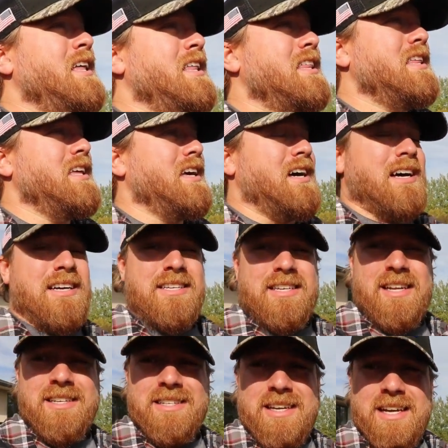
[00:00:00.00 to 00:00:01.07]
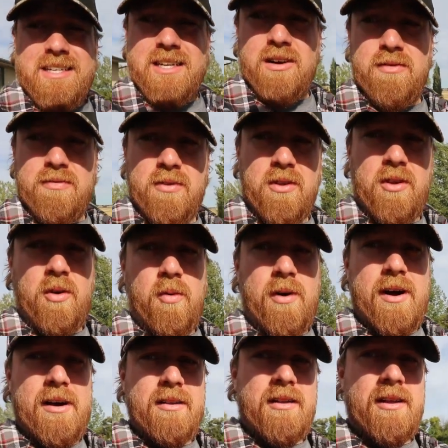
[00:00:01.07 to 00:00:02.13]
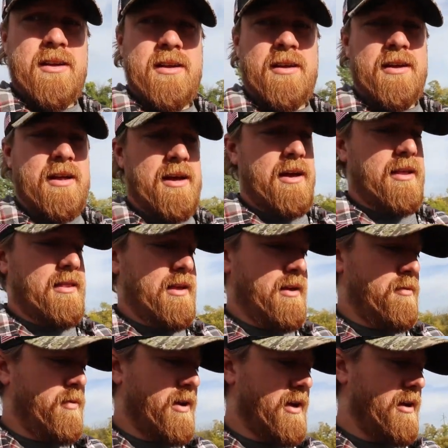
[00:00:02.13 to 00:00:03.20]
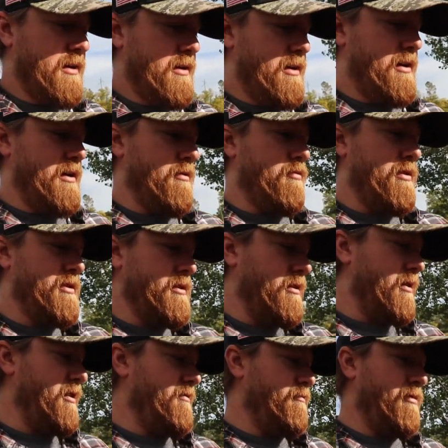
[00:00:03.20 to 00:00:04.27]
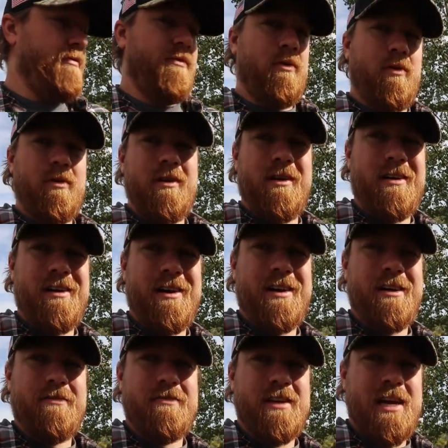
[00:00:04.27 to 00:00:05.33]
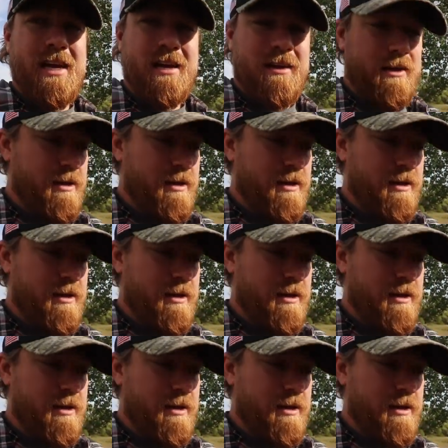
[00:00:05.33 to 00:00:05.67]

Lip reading: the sun stays out for a little while, and then we can rinse it off before end of day.